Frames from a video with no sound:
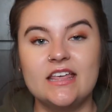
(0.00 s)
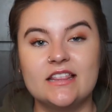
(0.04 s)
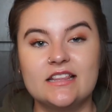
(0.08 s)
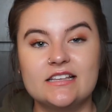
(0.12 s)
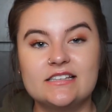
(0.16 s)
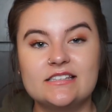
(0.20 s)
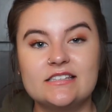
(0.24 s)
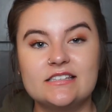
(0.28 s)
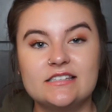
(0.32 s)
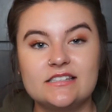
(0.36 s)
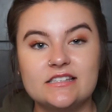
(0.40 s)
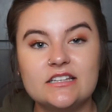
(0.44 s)

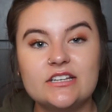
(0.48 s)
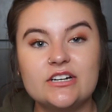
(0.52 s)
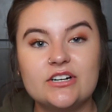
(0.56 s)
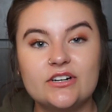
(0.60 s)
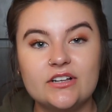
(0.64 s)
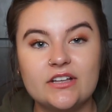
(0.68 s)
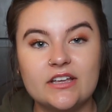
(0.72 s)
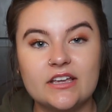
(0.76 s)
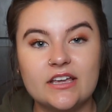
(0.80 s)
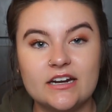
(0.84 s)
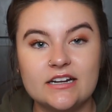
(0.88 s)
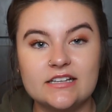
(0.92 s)
this is
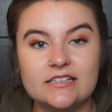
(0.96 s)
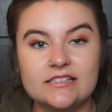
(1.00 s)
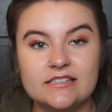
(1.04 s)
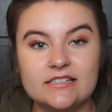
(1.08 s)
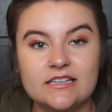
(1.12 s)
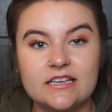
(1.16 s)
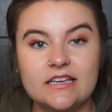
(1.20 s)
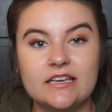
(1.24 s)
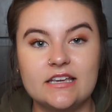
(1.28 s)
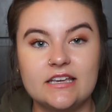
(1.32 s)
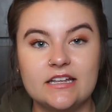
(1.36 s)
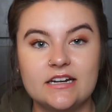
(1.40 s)
literally going to
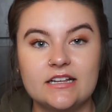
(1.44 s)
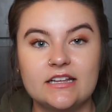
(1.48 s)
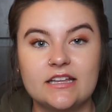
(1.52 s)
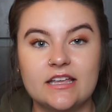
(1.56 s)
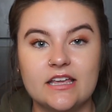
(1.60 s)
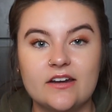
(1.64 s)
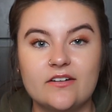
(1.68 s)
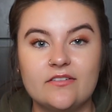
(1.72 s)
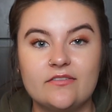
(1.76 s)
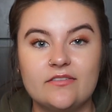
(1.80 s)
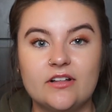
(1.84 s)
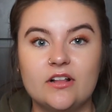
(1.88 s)
sit in a
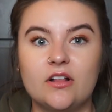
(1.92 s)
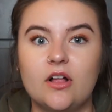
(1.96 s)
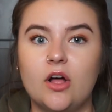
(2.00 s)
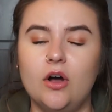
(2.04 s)
landfill,